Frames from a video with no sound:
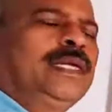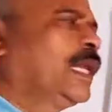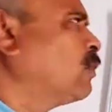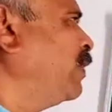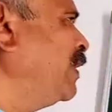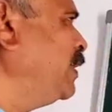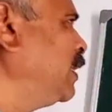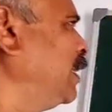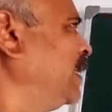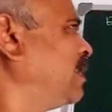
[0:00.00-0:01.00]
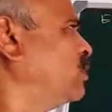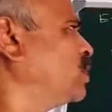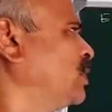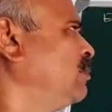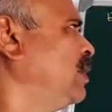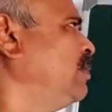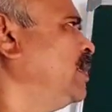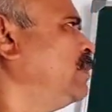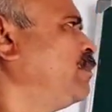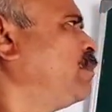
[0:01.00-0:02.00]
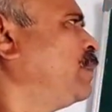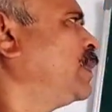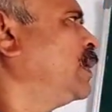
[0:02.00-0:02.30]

Equivalently, question may be,